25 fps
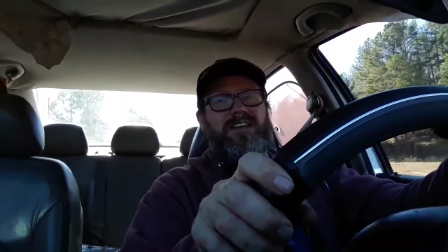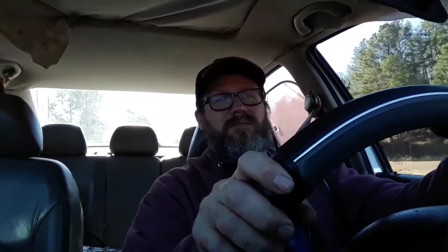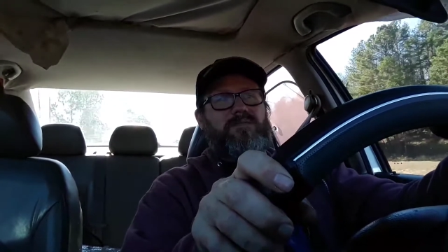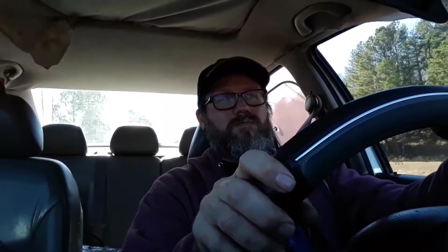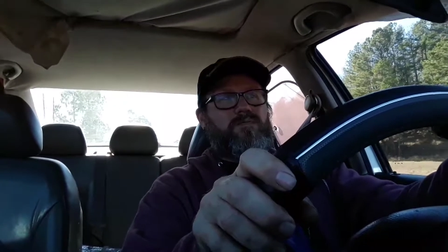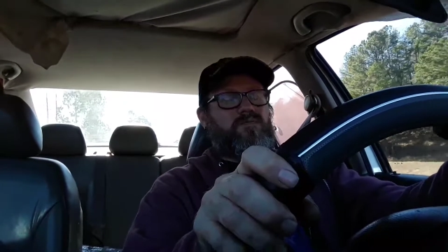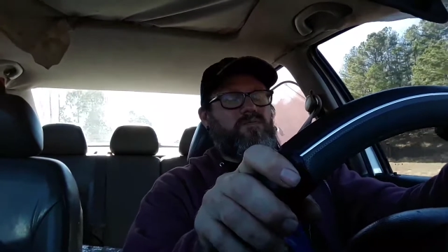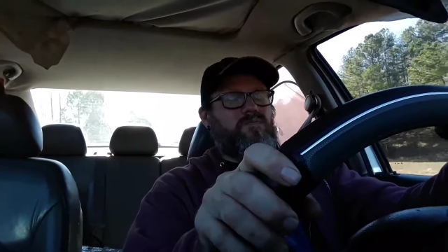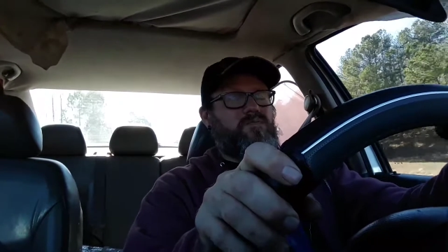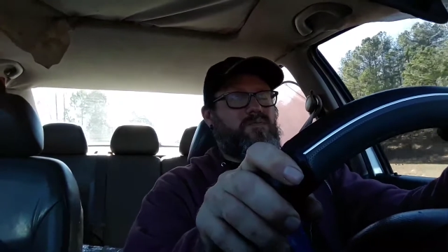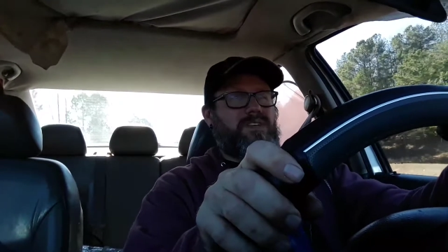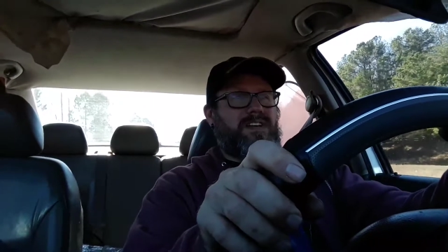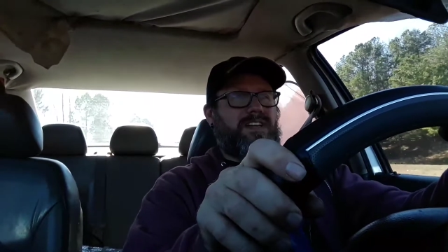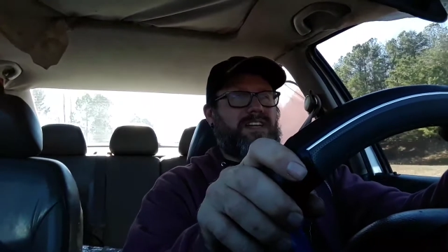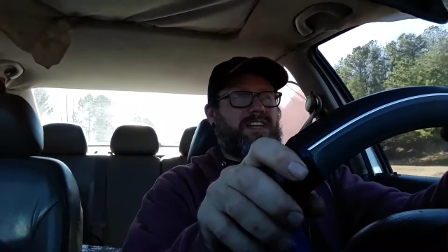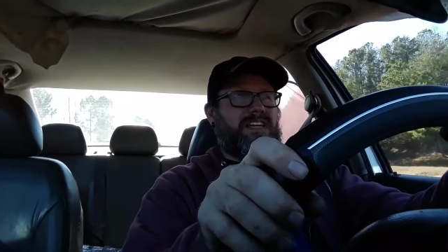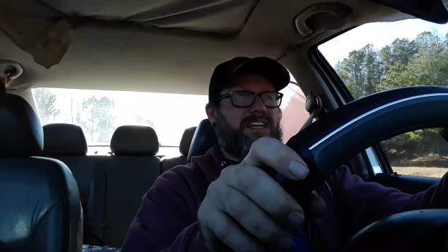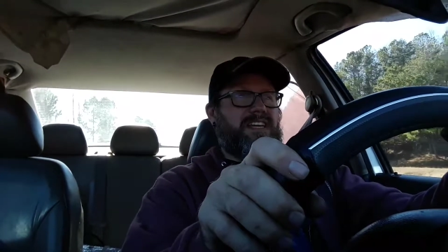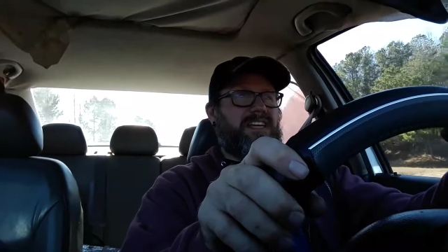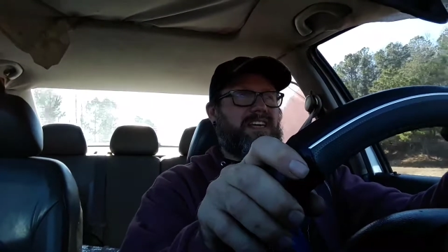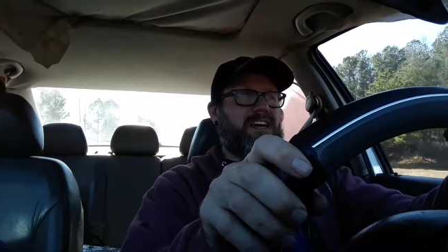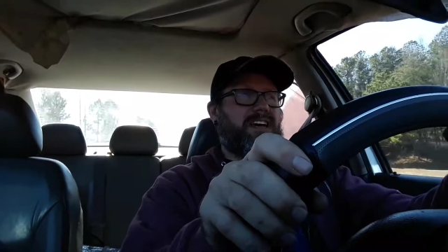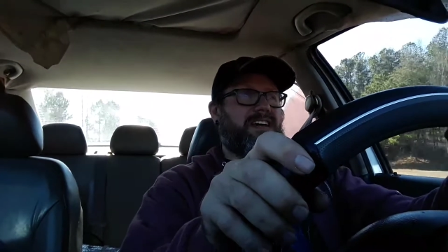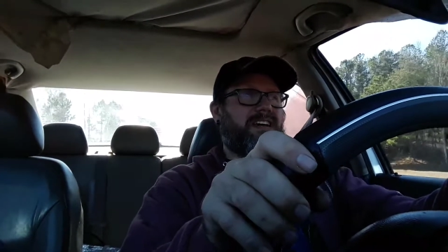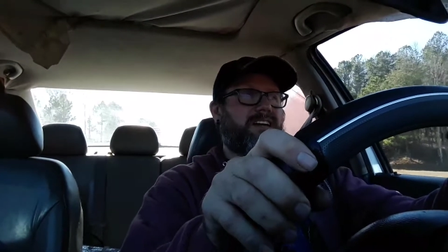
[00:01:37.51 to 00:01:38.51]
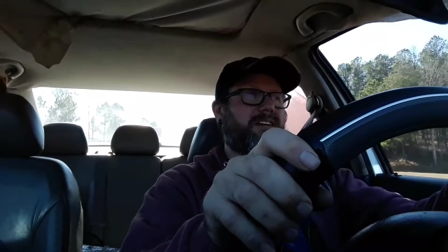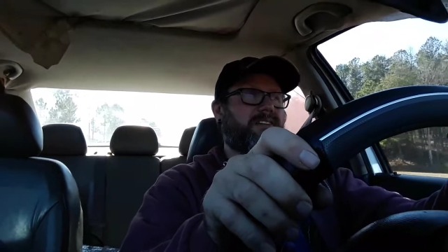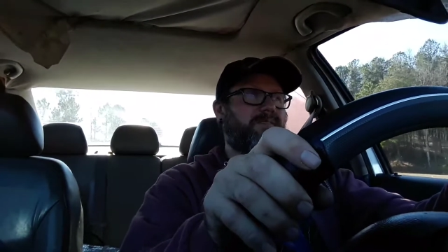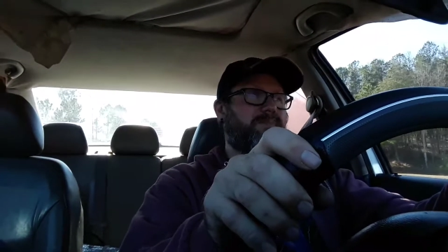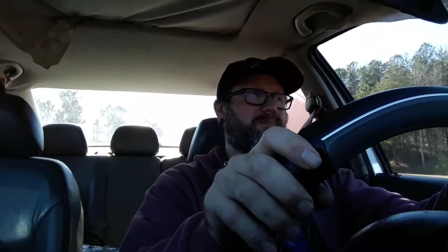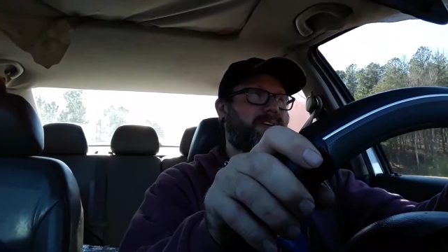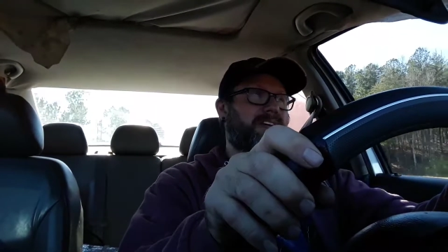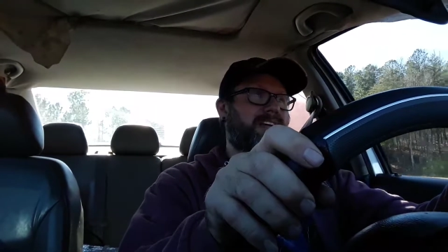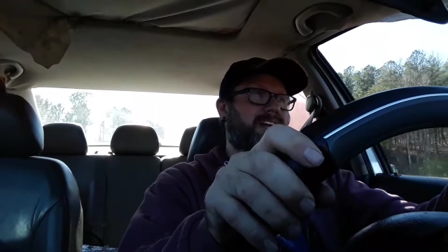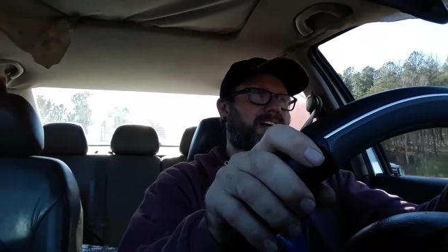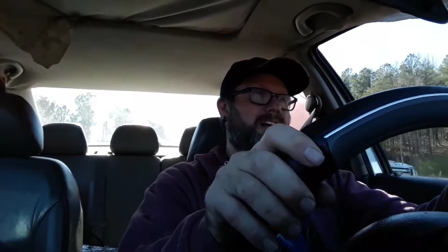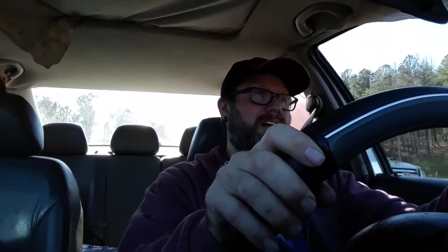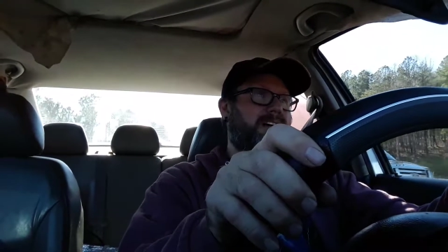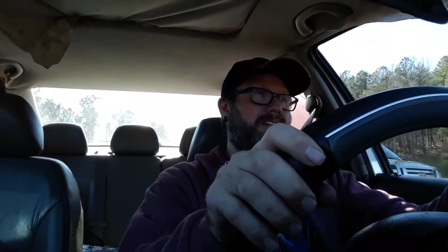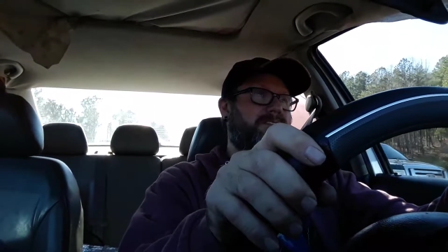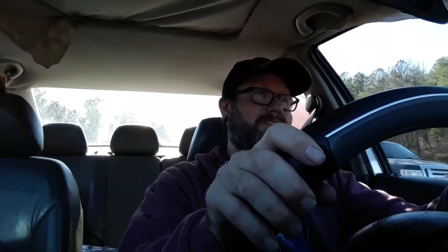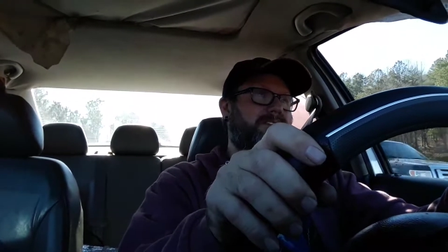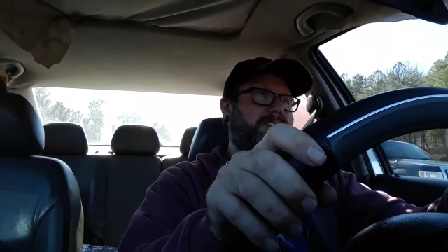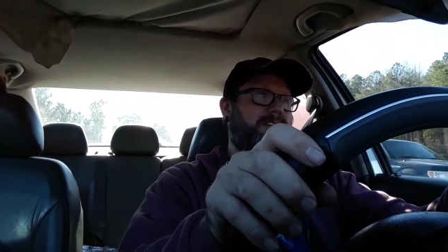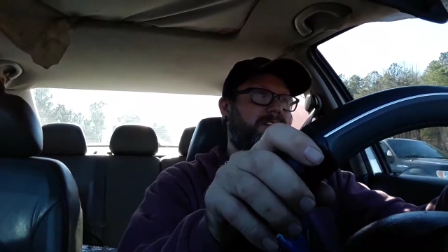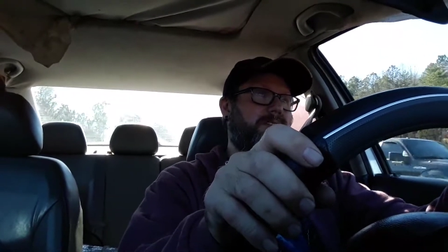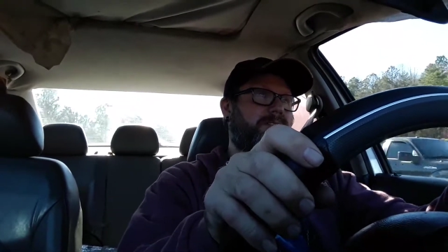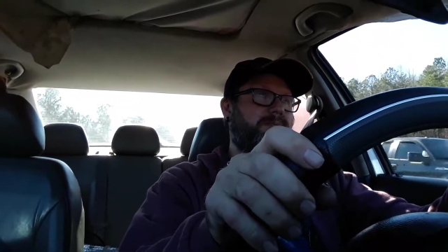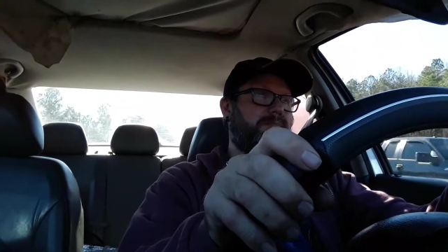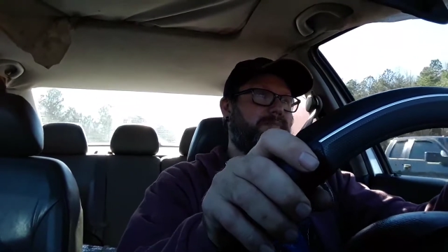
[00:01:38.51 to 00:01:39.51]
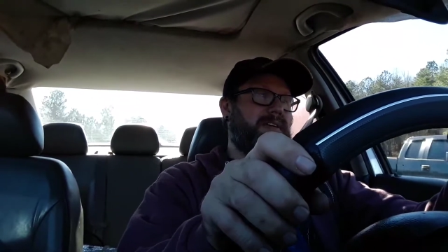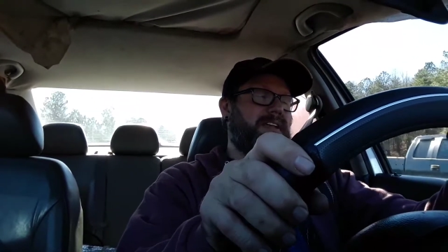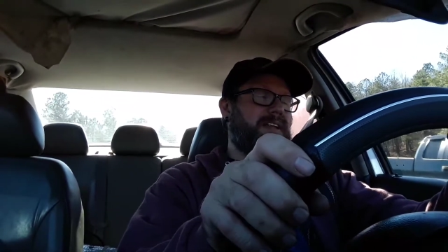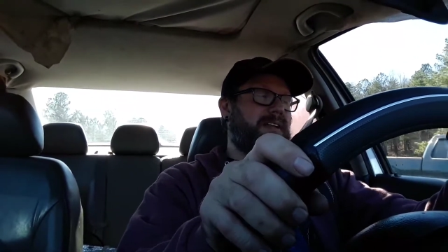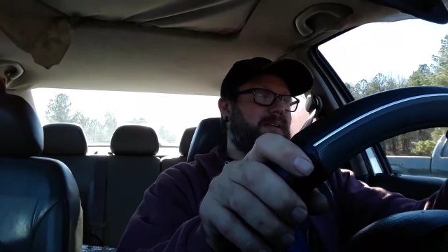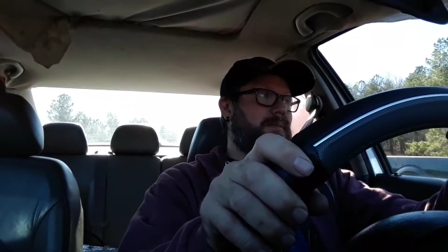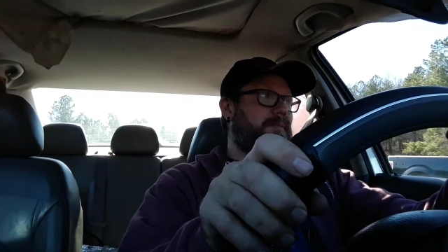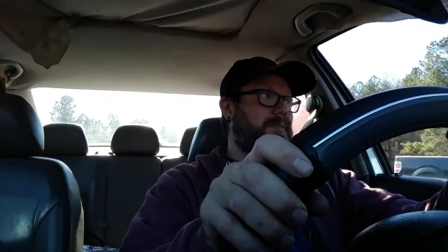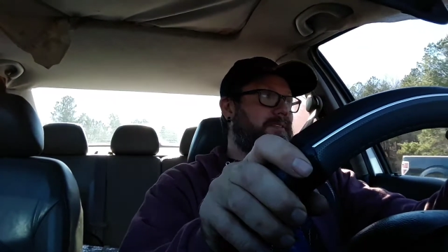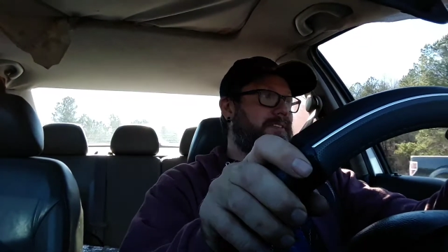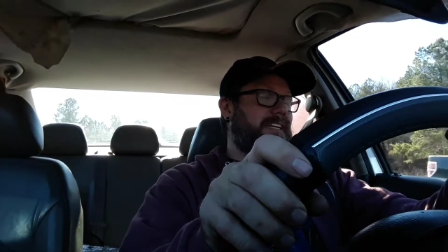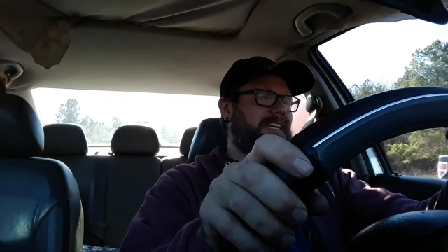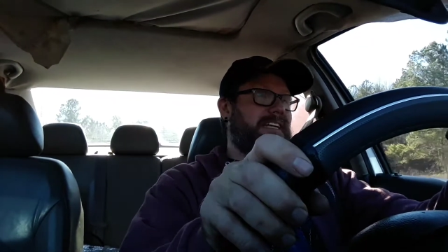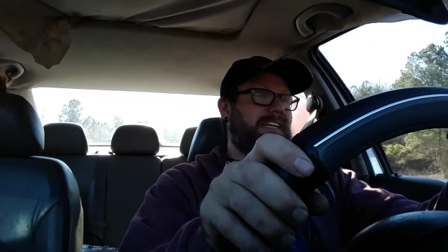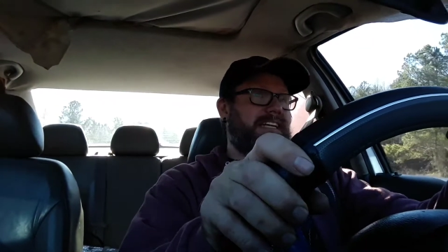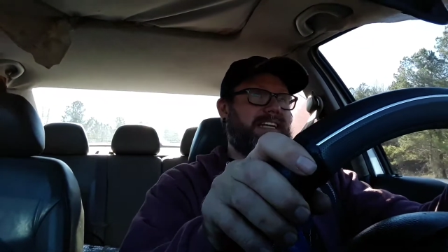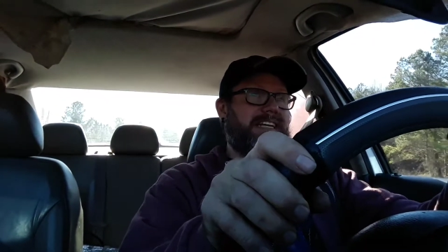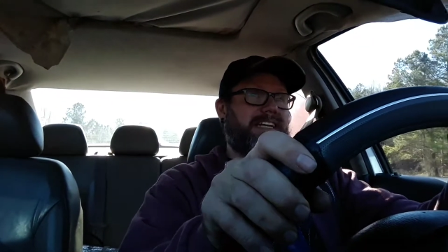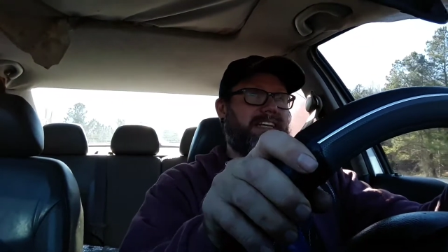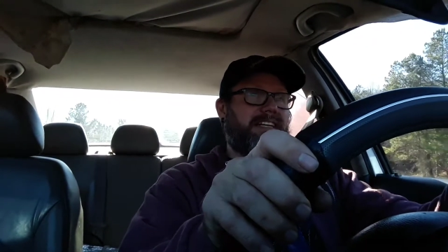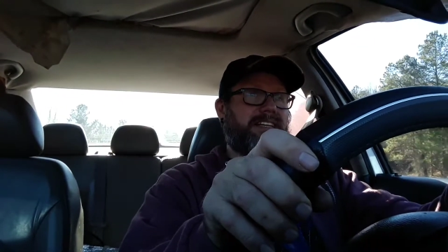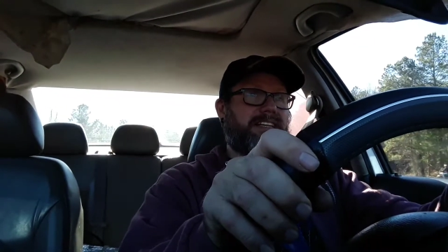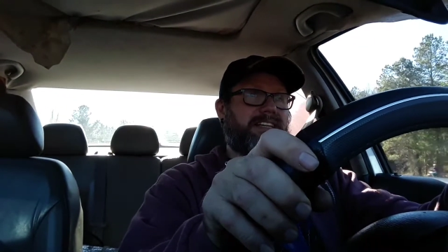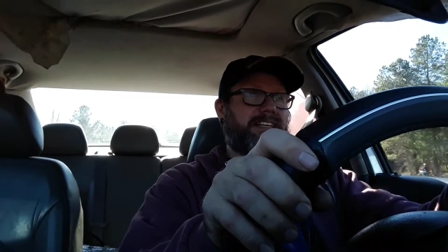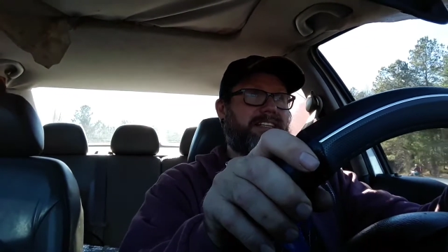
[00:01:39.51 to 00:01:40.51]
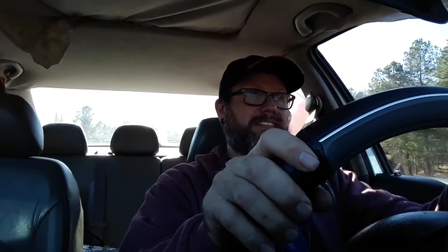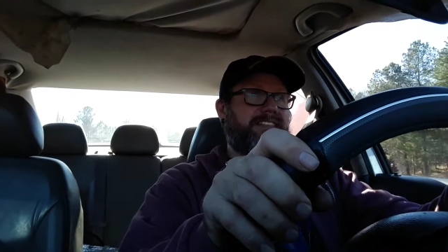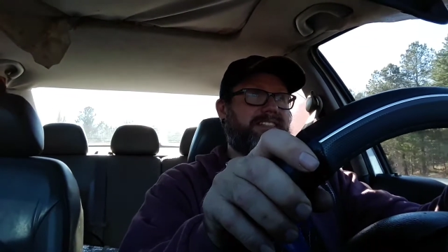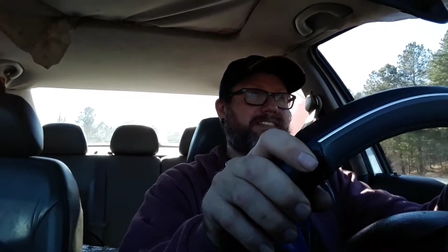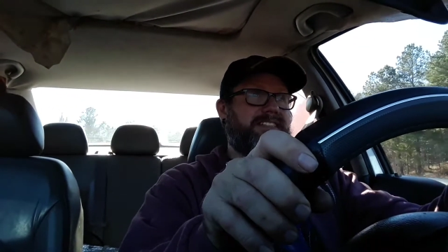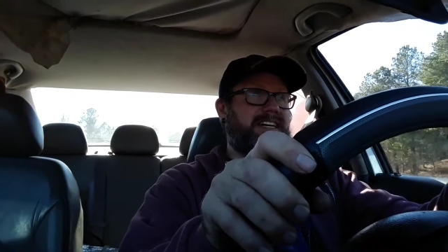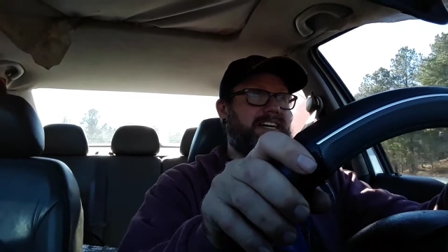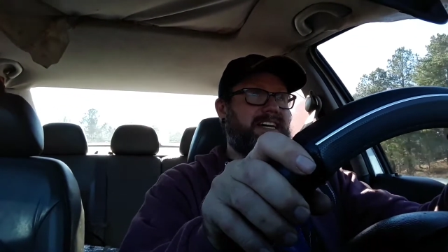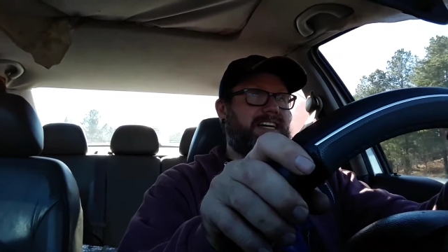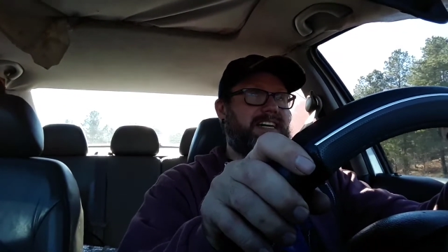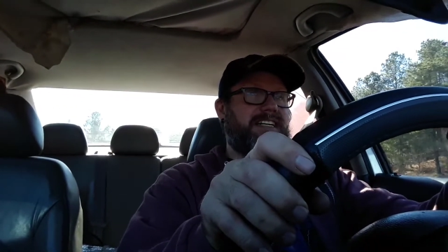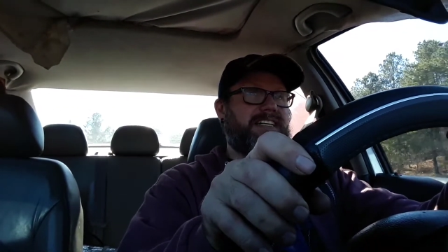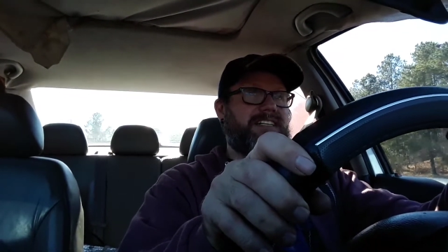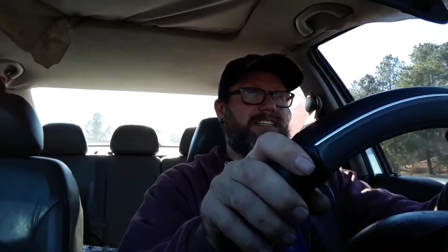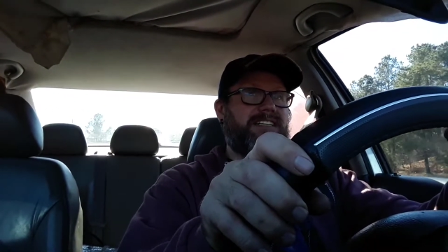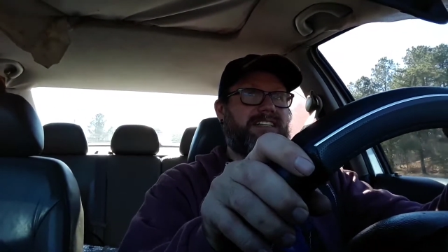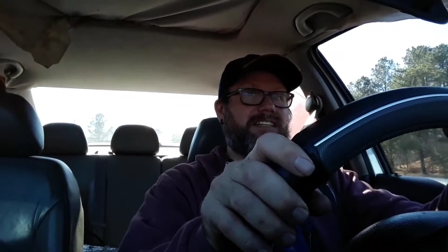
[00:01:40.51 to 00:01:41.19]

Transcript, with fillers: really held me off on being able to get any of this done.